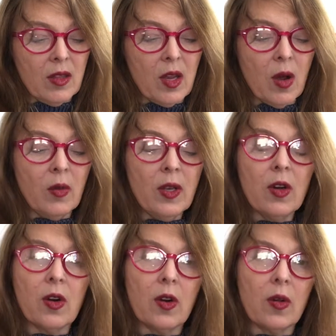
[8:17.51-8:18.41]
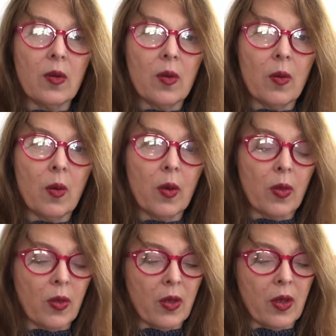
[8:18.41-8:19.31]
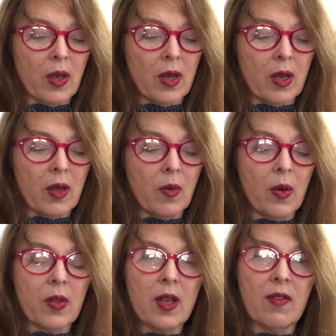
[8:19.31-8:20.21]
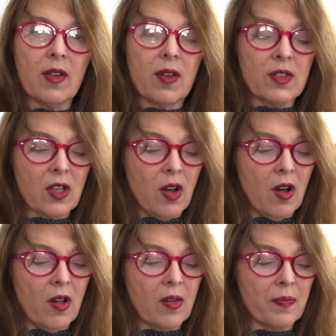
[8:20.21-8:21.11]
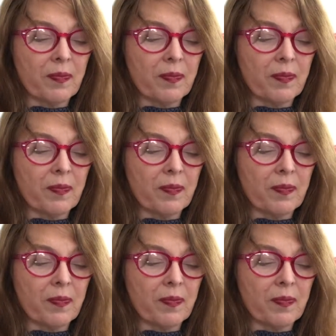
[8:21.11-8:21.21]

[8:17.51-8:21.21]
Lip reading: the only goal worthy of love's call.